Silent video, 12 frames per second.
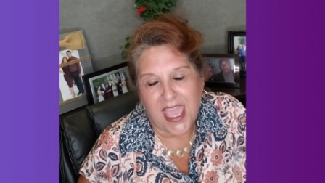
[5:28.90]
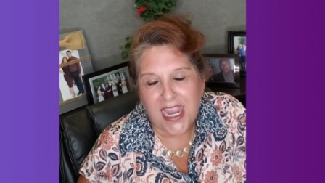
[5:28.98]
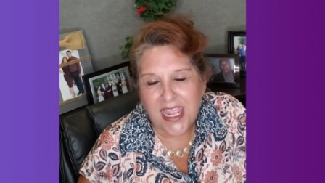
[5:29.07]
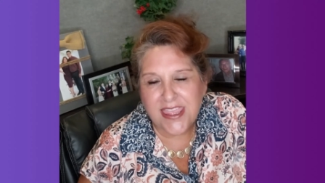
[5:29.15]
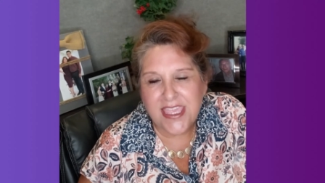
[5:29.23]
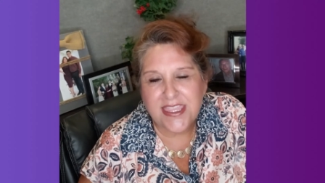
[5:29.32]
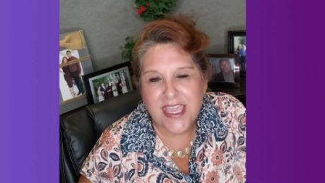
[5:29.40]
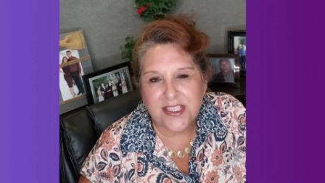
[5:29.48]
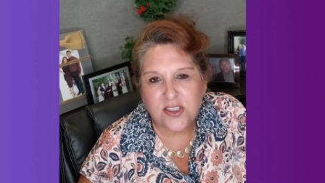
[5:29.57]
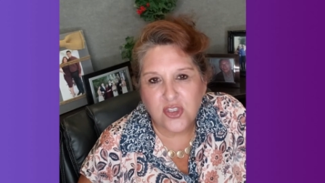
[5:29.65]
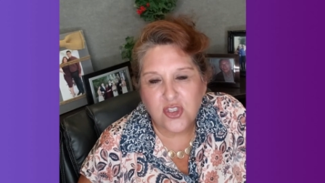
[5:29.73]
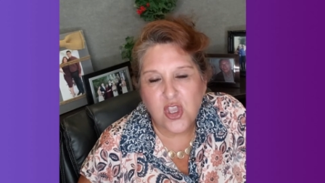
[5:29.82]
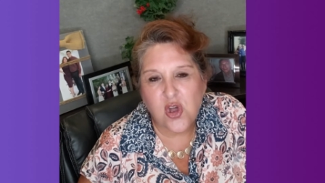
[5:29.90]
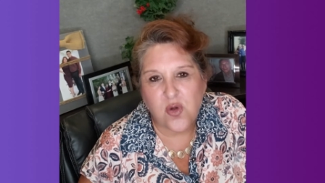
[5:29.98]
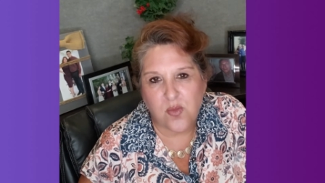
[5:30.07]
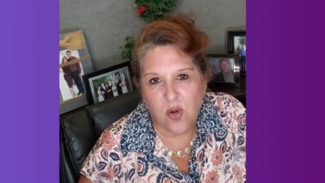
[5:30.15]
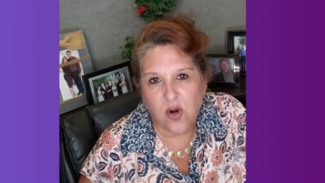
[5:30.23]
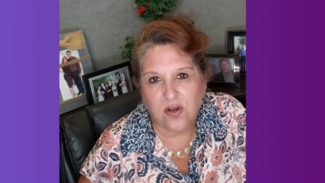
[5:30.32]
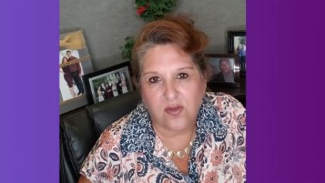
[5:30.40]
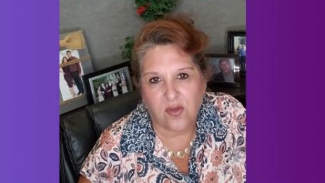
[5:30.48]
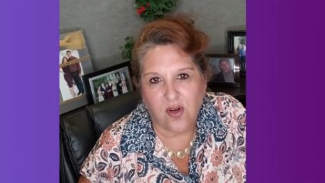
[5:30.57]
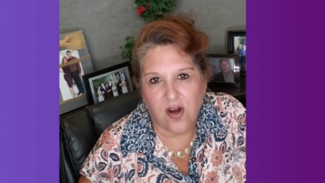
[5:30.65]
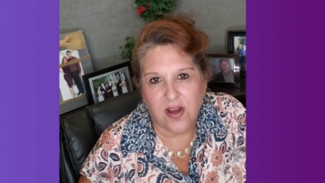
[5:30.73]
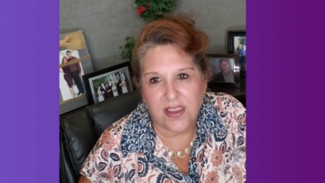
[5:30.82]
And I think that's so important
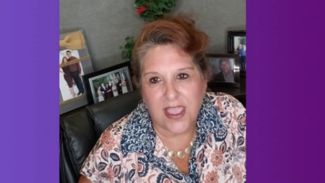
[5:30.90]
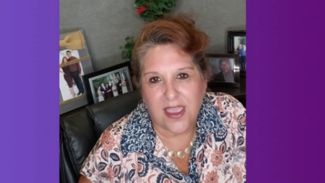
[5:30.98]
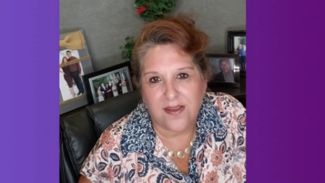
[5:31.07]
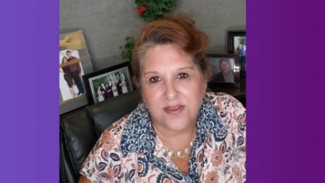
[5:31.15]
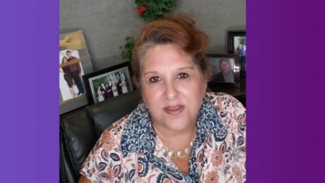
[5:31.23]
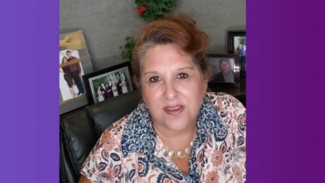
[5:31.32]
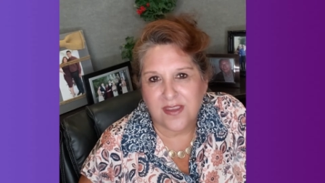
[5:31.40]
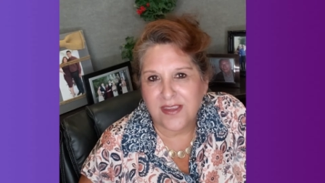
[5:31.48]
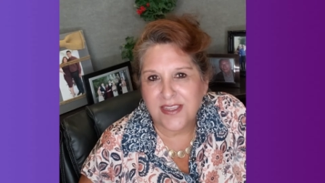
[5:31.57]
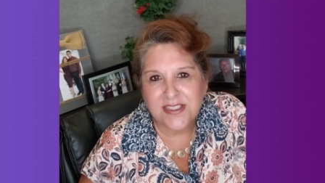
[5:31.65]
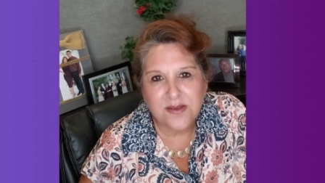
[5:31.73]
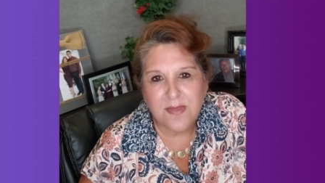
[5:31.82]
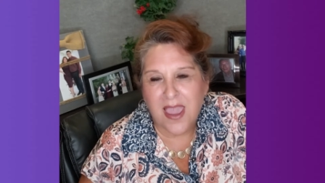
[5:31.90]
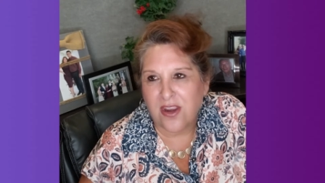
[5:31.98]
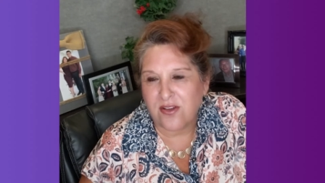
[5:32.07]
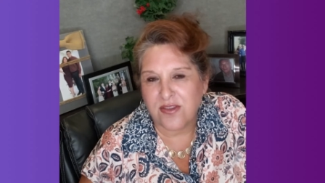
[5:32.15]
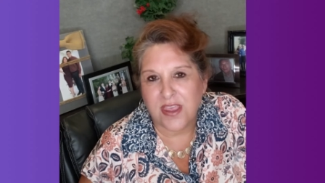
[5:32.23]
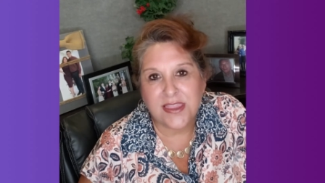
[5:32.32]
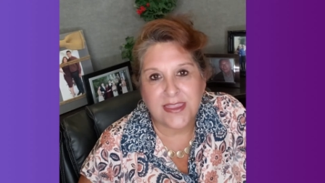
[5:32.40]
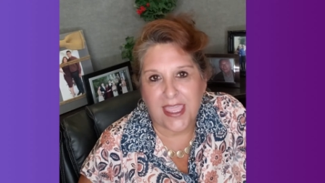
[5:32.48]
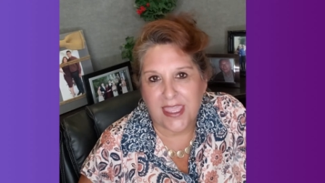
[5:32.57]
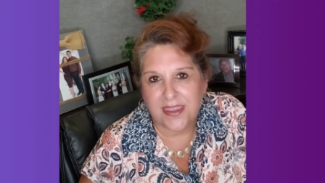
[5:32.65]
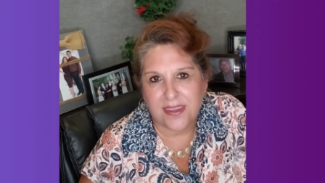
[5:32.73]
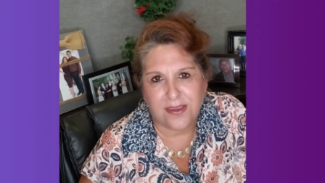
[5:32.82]
for our lives. It doesn't matter the
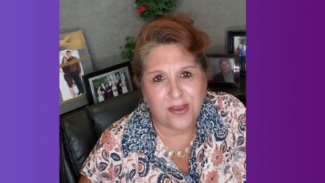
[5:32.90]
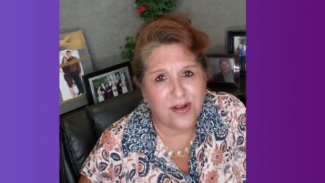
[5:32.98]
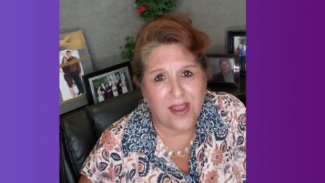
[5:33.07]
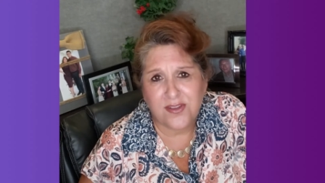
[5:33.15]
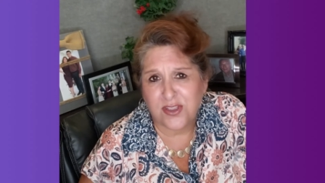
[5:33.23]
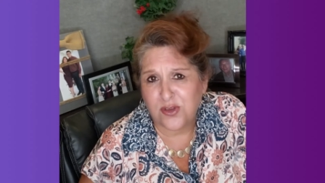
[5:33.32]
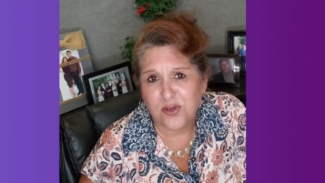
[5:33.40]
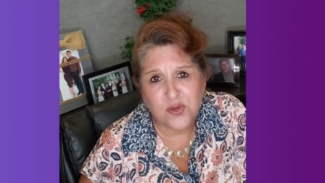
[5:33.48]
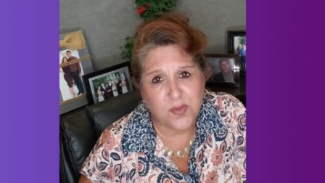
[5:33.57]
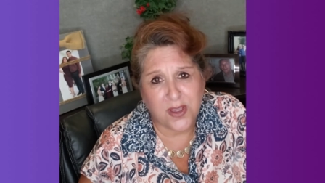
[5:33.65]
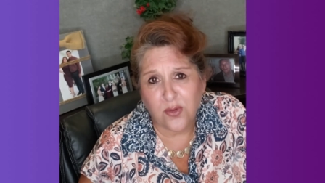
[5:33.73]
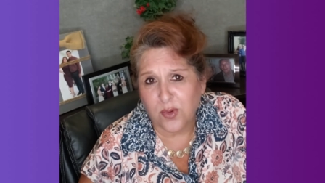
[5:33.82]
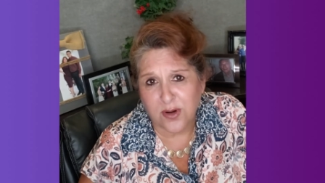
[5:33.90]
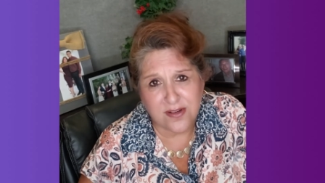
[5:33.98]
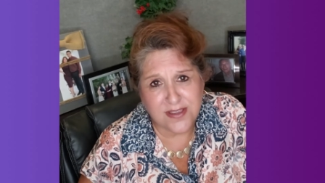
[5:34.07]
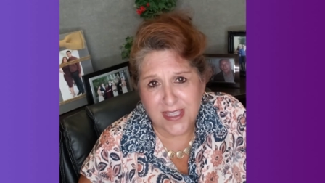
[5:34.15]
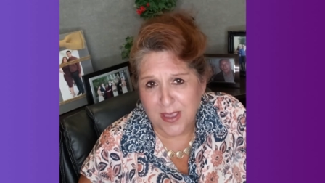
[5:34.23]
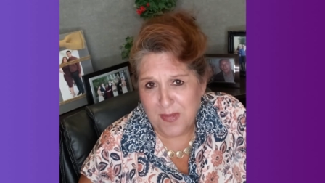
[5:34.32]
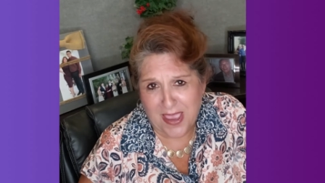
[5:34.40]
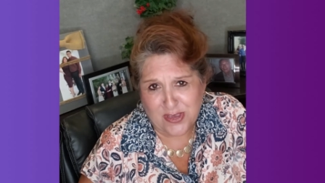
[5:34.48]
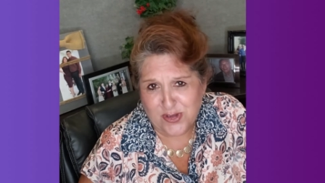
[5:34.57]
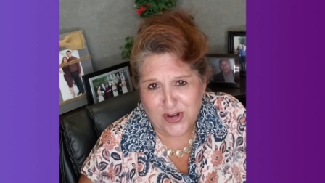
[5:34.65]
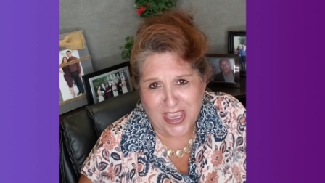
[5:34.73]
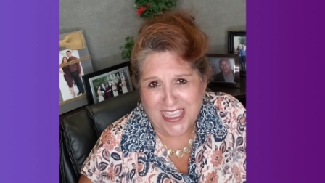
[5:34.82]
length. You don't have to use big words like
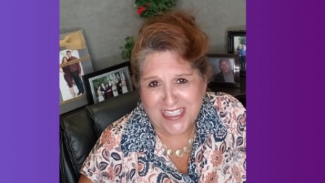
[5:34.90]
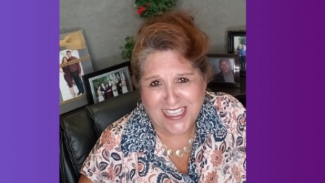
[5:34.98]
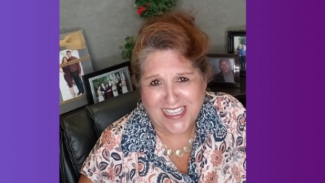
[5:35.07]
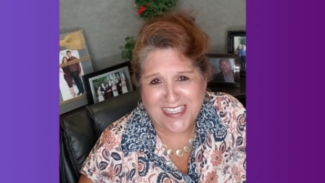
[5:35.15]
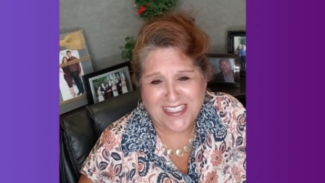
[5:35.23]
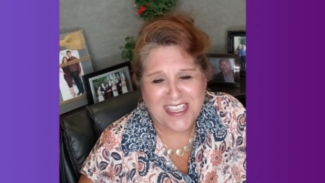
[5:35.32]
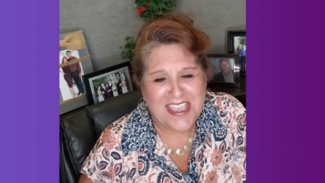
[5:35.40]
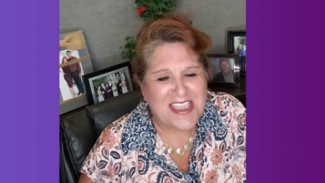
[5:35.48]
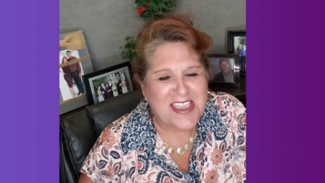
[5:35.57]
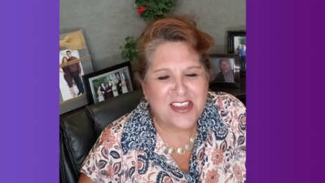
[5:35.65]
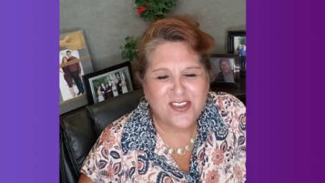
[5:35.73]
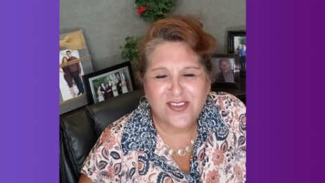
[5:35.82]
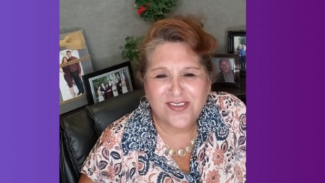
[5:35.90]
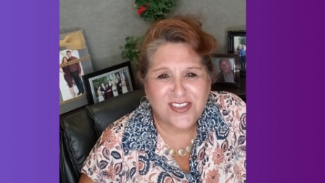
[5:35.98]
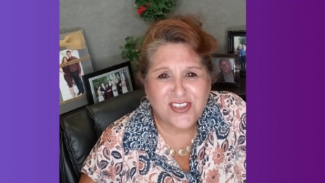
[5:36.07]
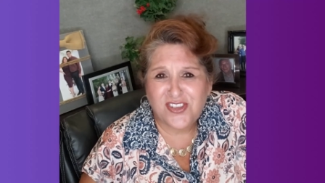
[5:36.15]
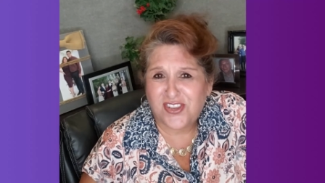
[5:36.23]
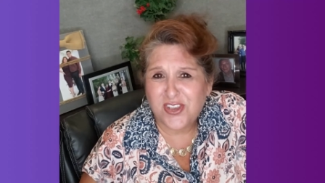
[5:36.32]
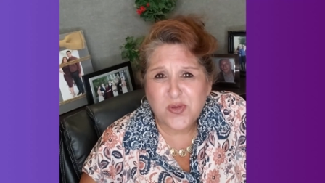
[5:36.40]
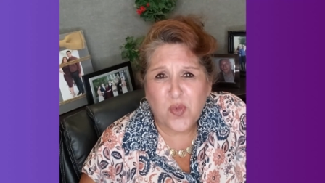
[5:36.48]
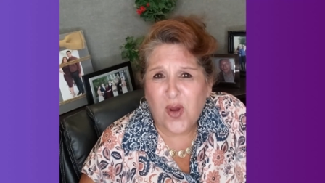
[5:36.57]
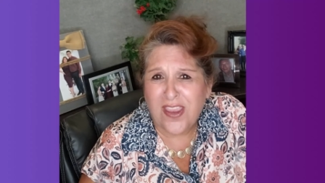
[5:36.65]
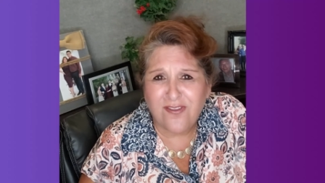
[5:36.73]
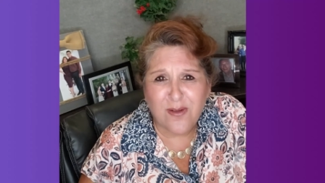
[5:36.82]
Pastor Guy says. Just
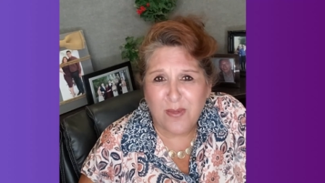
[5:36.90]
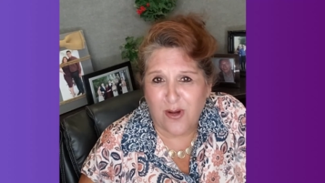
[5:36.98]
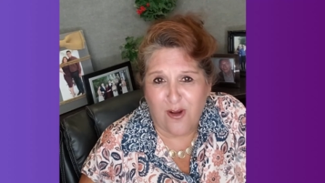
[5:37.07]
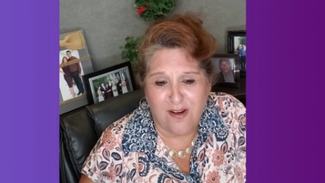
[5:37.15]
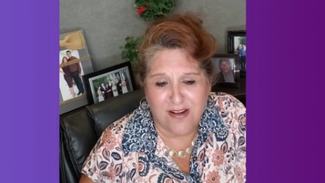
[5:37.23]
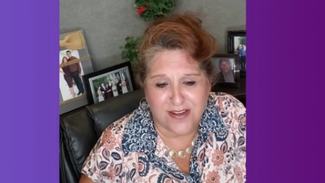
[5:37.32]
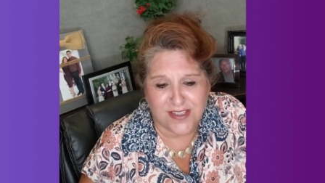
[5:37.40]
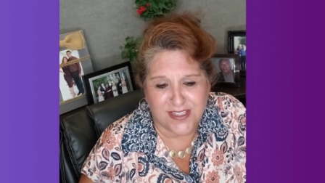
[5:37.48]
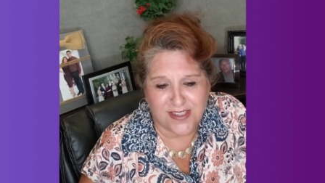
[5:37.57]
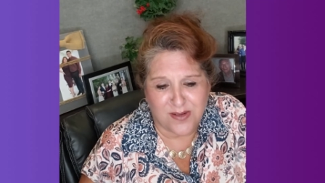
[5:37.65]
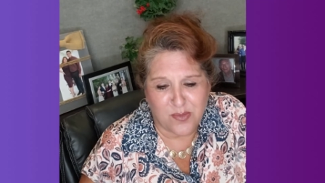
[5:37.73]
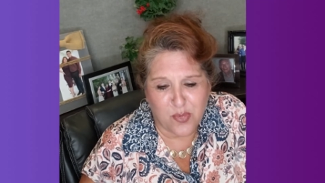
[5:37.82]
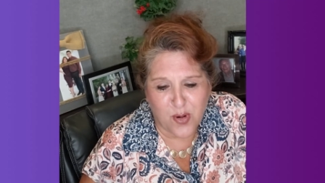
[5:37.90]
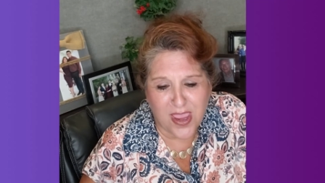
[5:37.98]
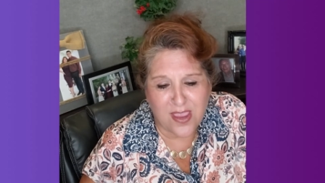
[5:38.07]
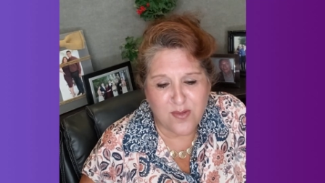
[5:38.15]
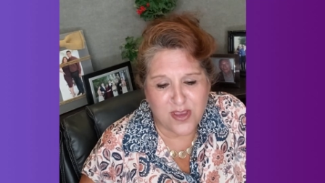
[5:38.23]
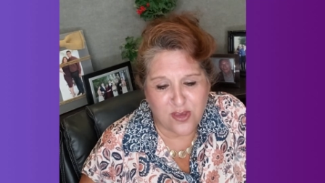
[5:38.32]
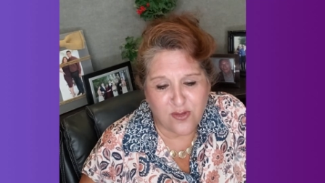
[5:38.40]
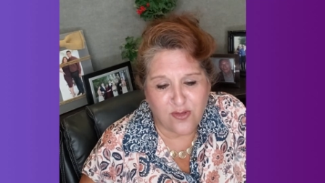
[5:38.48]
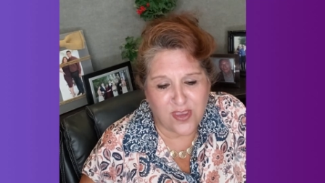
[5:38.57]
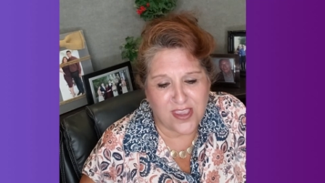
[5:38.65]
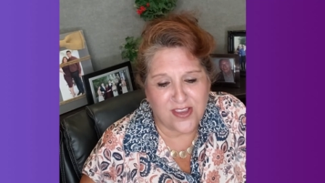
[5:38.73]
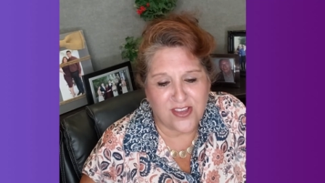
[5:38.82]
pray from your heart. Pray what you
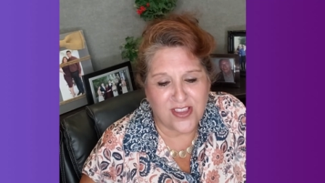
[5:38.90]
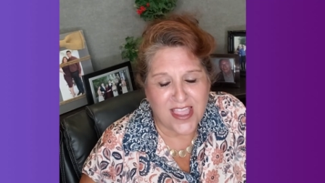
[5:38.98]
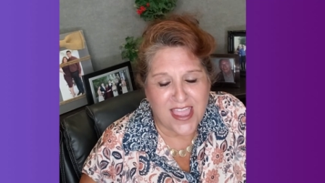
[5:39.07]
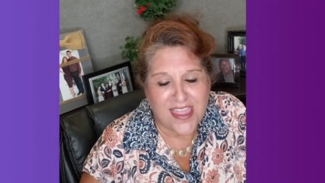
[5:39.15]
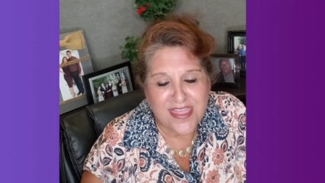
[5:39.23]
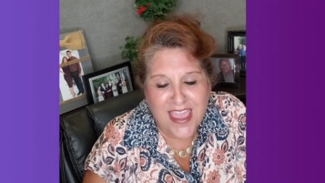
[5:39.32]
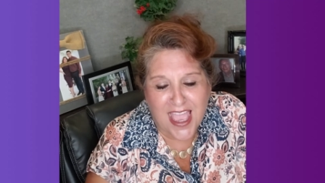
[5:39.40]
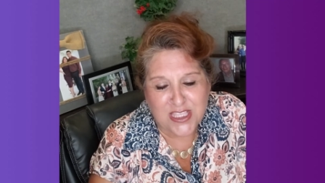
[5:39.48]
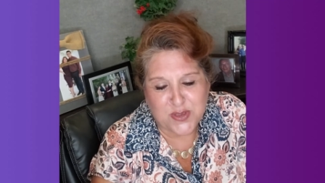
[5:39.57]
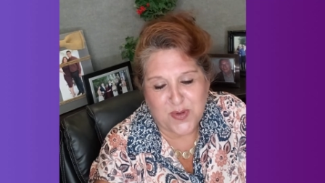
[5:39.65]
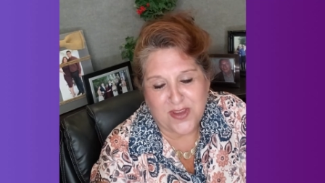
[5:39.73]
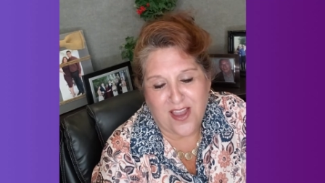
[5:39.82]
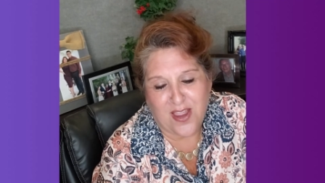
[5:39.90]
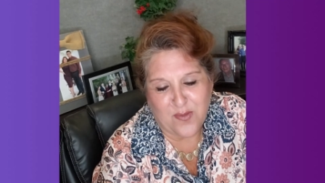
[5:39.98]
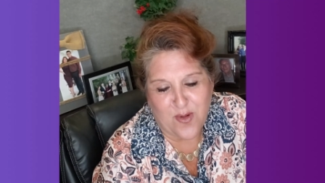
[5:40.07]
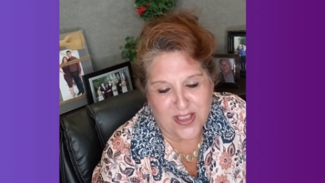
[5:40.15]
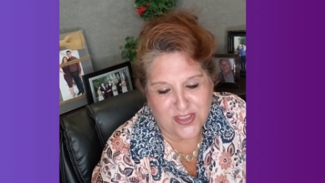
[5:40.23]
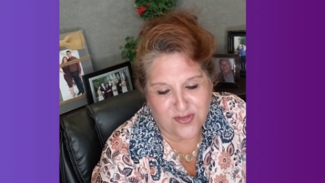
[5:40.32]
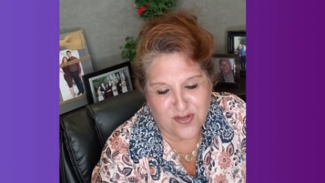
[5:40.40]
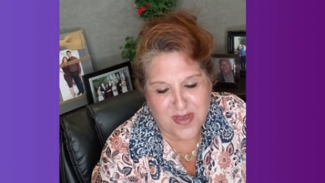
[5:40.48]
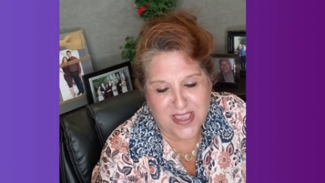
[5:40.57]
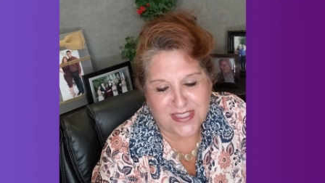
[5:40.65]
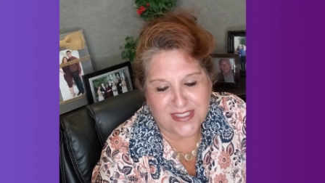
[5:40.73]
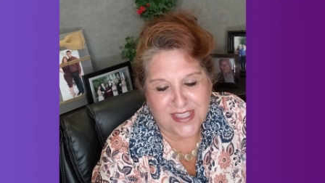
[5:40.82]
feel. That's what God wants from
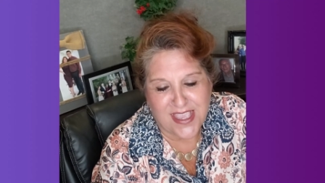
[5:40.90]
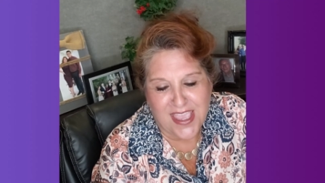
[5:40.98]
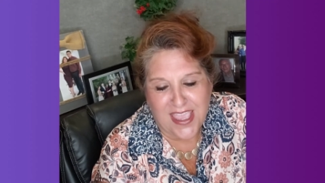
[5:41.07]
us.